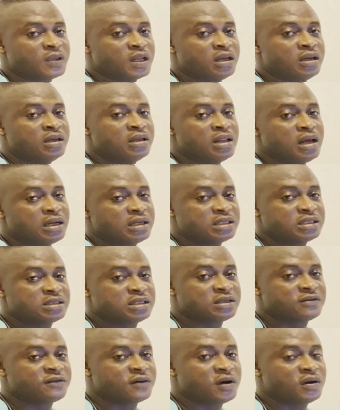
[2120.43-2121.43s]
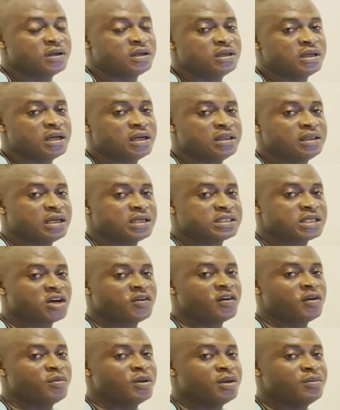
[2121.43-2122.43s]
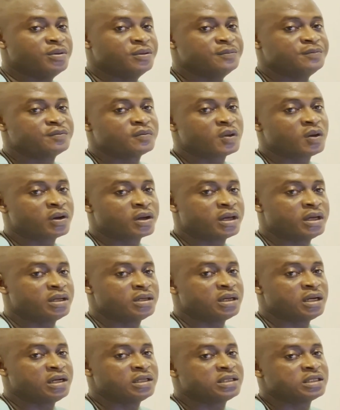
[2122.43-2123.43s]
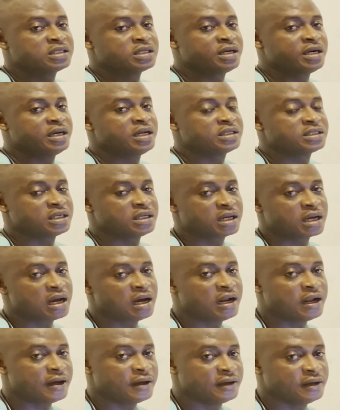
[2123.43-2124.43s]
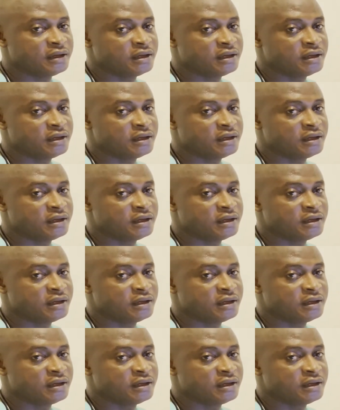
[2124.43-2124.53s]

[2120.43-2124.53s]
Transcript: that is found in the intestine of the baby. Okay, and it is greenish in color.